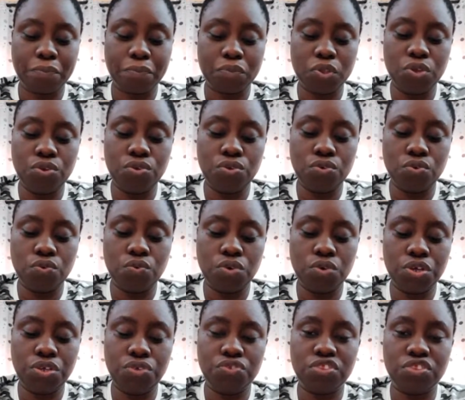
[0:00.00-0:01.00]

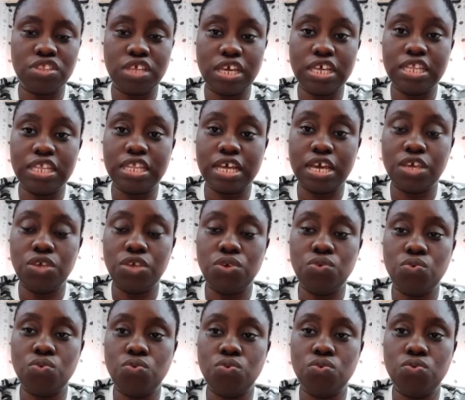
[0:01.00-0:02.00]
what you think that
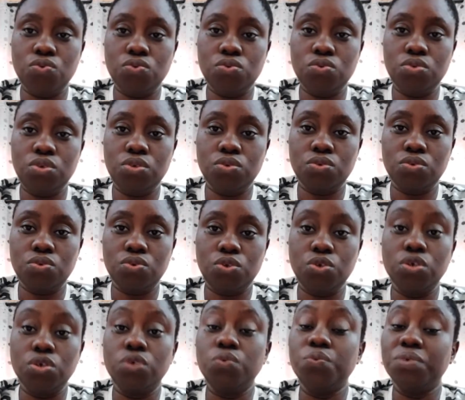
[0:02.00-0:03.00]

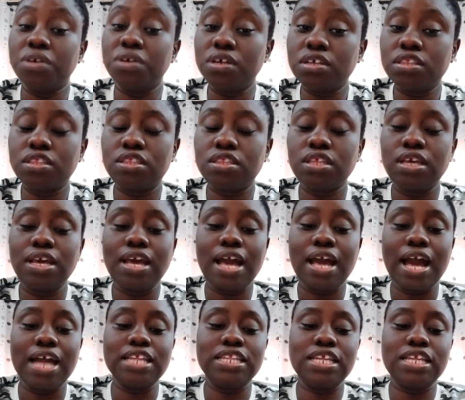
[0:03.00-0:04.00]
you're worth,
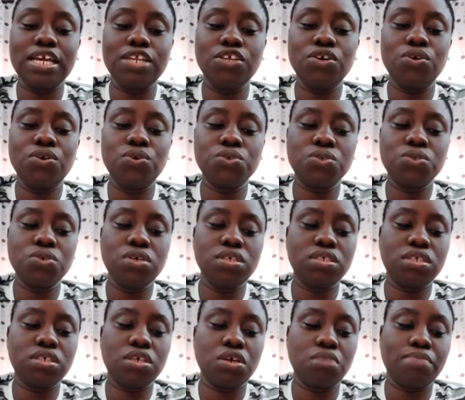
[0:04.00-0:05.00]
and then you're also
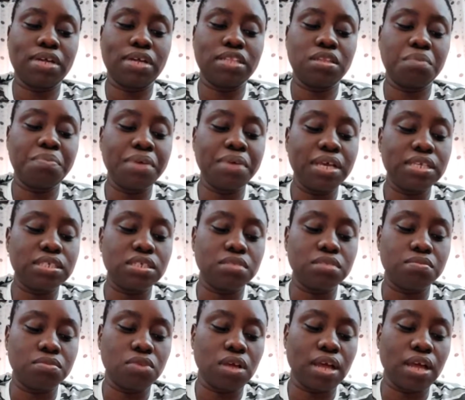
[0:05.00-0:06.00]
insecure about the
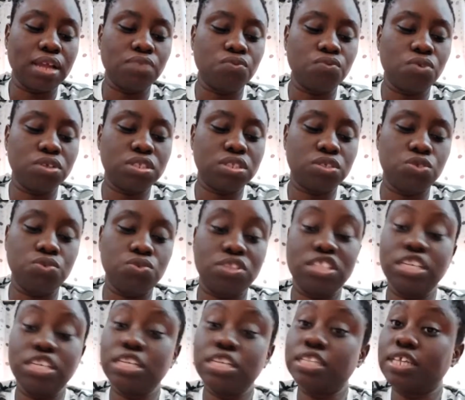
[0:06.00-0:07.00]
person and what you
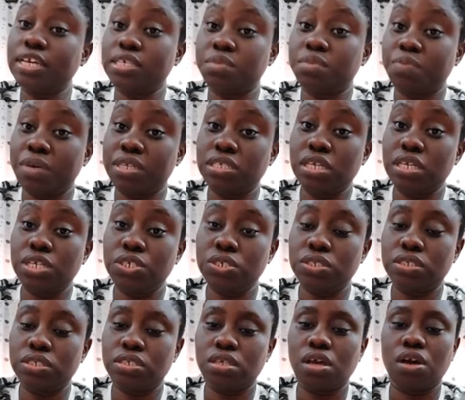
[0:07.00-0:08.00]
think their
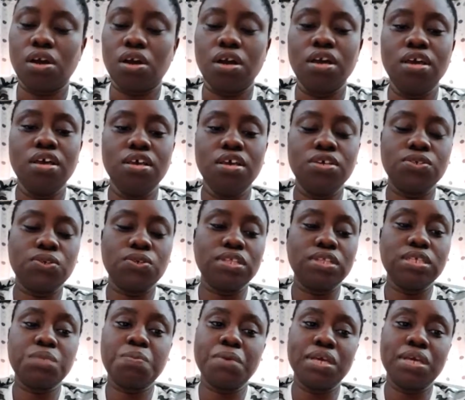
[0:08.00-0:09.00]
expectations are. So
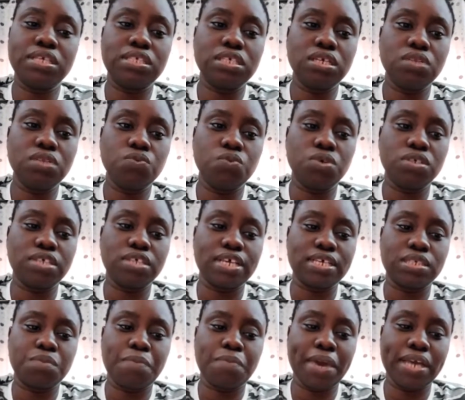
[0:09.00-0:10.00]
this person was
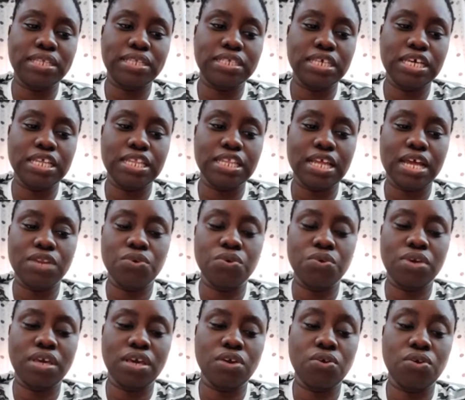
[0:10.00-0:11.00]
expecting that,
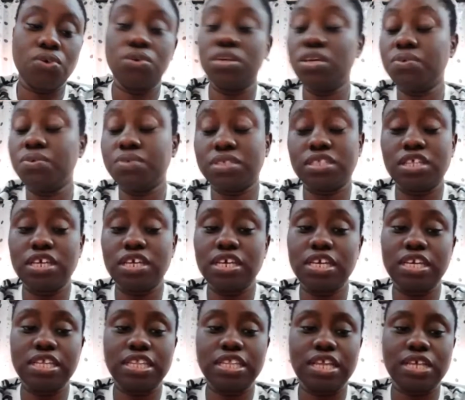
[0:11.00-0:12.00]
okay, or he was
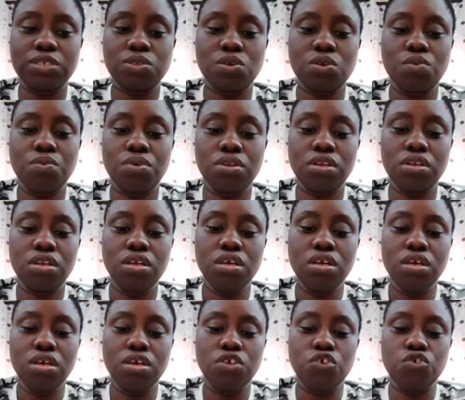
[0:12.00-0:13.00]
thinking that someone
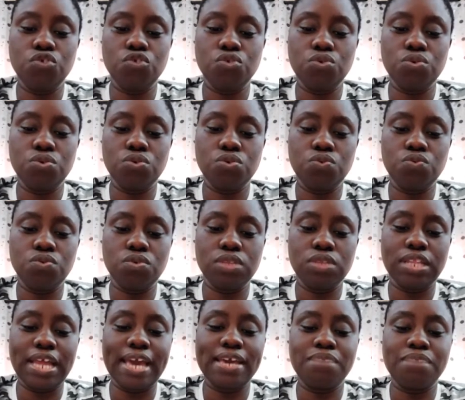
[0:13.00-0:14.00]

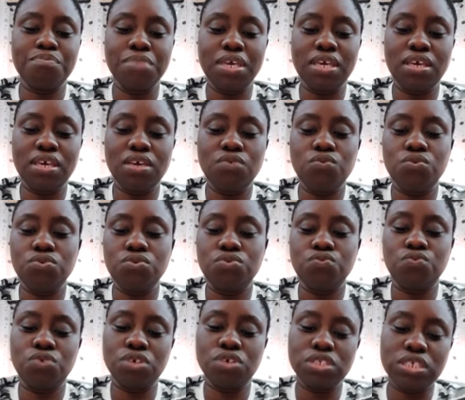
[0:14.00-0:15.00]
like me would
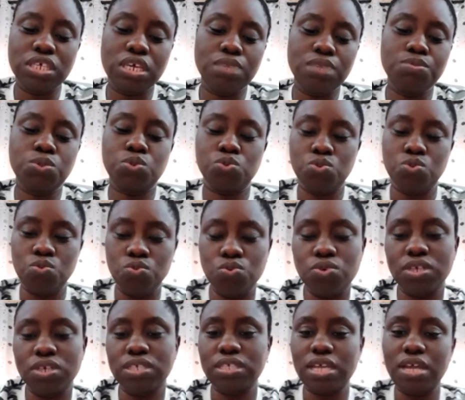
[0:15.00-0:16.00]
want him to
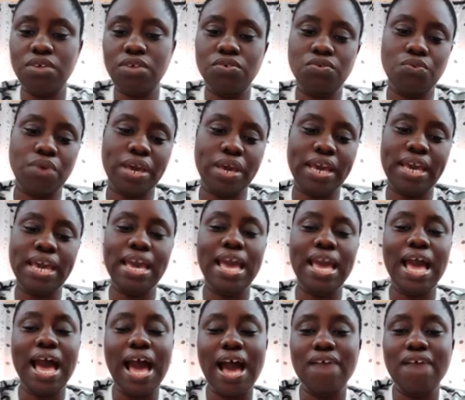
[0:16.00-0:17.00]
look a certain way,
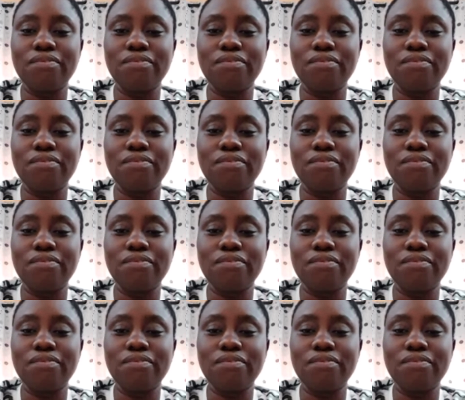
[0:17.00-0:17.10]
have